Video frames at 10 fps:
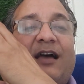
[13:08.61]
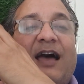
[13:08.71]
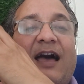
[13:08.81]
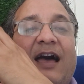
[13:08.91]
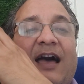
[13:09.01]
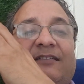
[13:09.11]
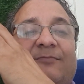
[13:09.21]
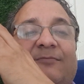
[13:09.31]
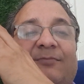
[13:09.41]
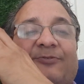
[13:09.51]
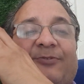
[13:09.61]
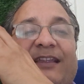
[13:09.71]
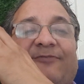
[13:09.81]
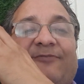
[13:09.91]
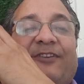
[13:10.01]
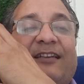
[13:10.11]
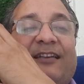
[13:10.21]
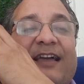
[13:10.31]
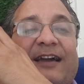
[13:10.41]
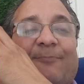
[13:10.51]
and between field-like